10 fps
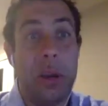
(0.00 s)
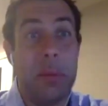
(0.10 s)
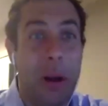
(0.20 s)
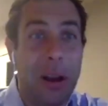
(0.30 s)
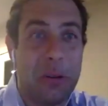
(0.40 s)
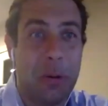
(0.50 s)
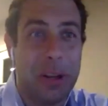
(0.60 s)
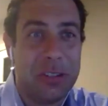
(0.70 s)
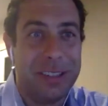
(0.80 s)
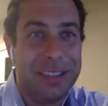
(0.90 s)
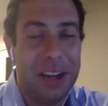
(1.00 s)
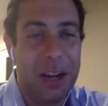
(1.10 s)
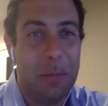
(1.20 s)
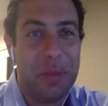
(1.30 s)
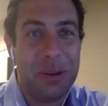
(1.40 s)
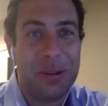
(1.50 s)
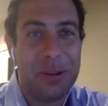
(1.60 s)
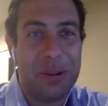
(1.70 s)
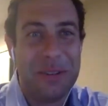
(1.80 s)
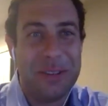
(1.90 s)
broad question.
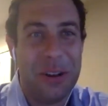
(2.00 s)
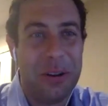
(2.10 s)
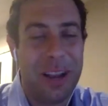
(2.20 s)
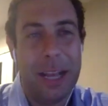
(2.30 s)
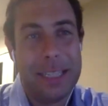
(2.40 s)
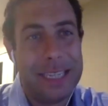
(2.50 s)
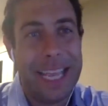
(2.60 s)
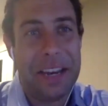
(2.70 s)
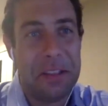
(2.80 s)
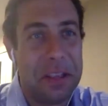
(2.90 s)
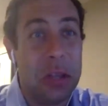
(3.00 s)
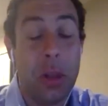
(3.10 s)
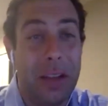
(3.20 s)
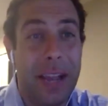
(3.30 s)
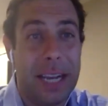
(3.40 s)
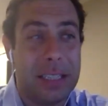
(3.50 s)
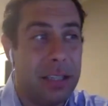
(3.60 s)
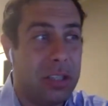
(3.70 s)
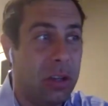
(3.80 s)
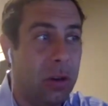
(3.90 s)
There's all kinds of data that you'll have
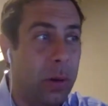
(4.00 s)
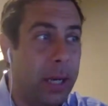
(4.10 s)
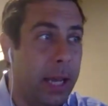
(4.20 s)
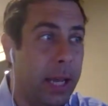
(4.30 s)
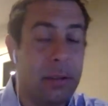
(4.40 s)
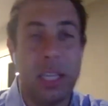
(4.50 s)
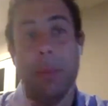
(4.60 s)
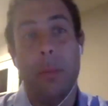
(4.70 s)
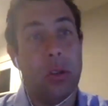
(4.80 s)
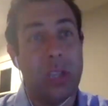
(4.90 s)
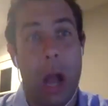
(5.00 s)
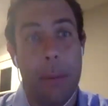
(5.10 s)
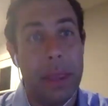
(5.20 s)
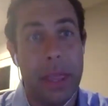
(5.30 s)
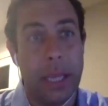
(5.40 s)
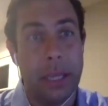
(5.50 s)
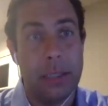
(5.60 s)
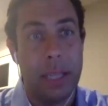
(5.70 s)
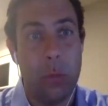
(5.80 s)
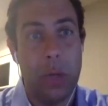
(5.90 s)
access to, and some of the most common things
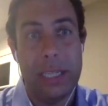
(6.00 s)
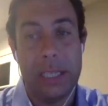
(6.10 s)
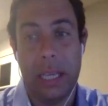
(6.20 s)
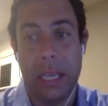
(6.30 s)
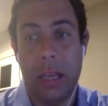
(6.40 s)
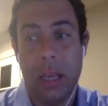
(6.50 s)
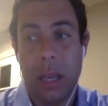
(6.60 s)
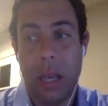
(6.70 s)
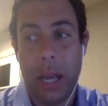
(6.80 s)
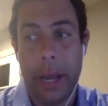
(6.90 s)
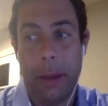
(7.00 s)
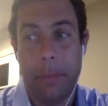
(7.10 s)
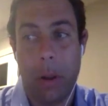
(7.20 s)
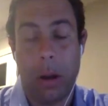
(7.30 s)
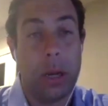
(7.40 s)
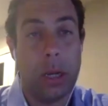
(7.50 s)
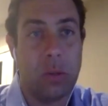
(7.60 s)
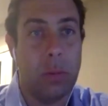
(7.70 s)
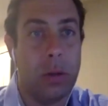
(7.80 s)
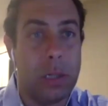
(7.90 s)
that we see our
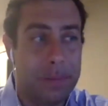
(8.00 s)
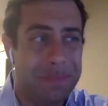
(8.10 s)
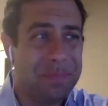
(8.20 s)
customers